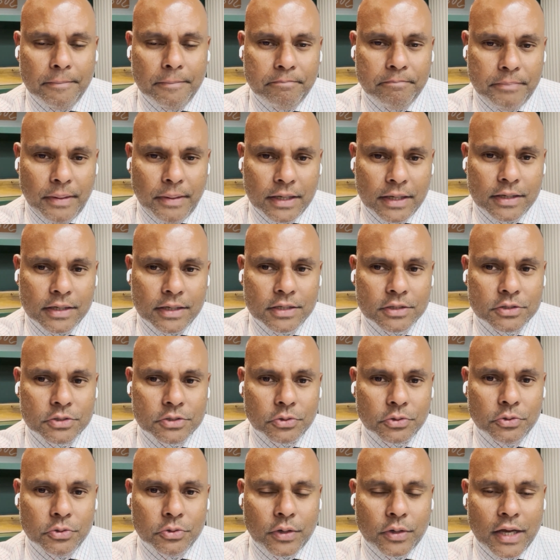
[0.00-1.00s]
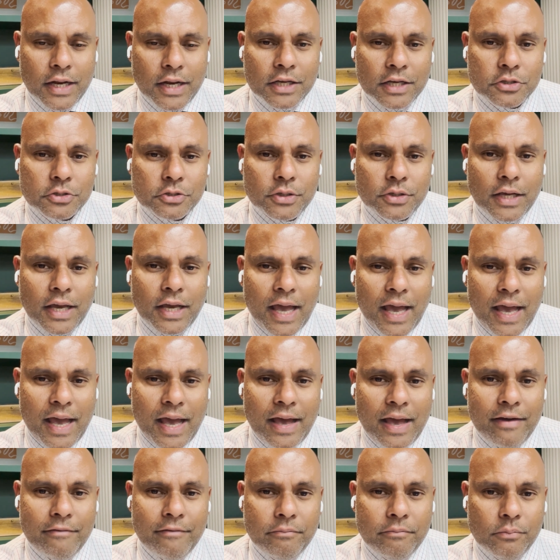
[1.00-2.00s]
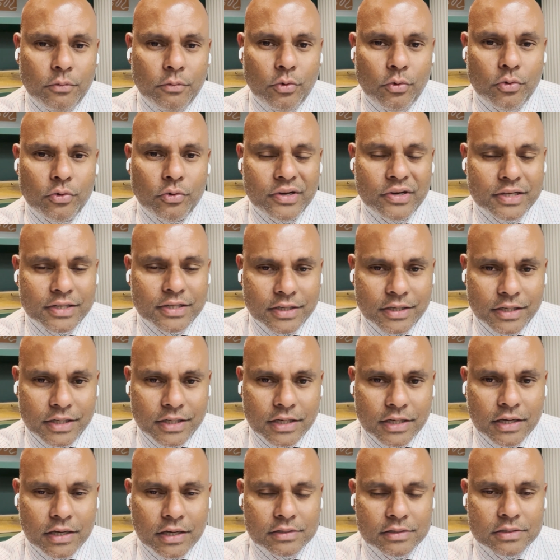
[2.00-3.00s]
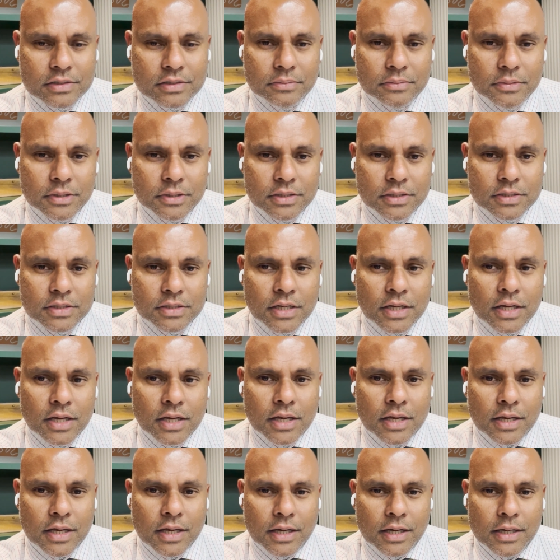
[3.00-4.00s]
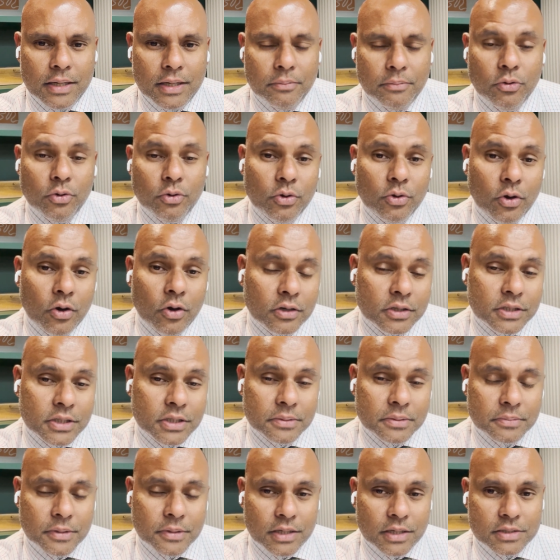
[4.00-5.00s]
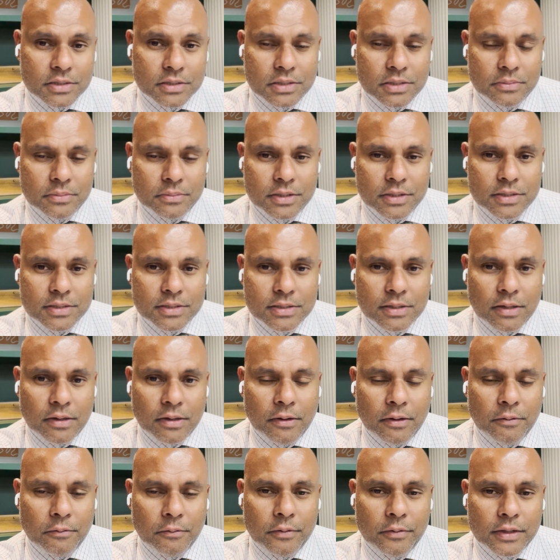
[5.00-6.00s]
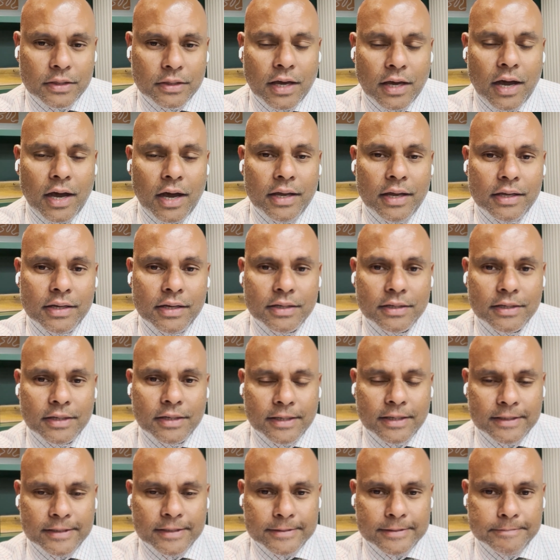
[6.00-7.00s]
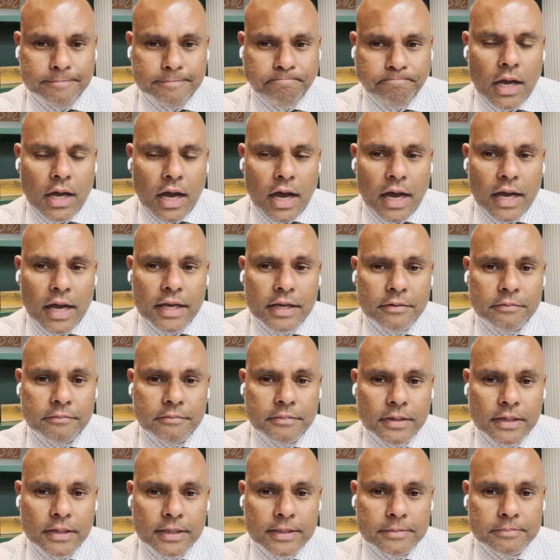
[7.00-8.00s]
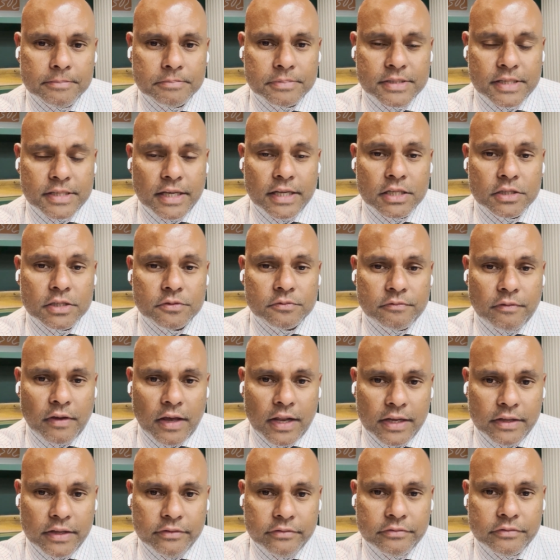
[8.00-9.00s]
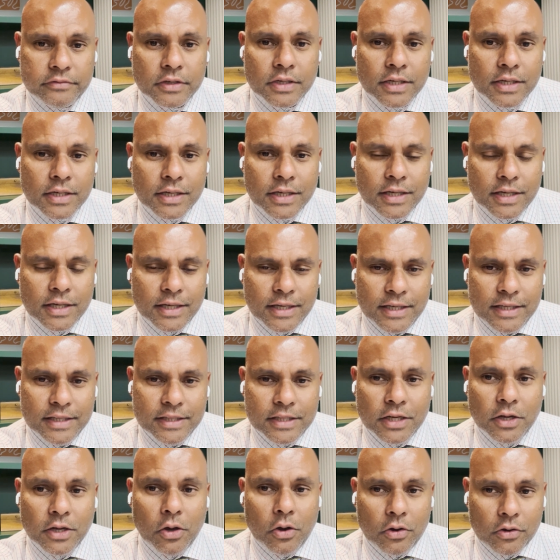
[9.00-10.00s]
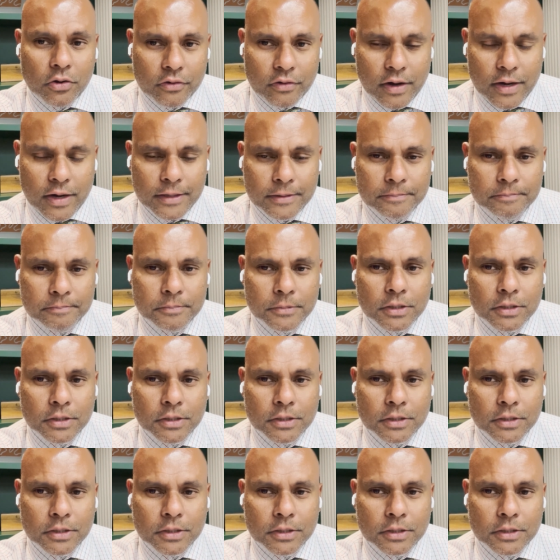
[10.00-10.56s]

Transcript: better, so you can actually have more returning customers, more long-term customers with higher sales value in the long run.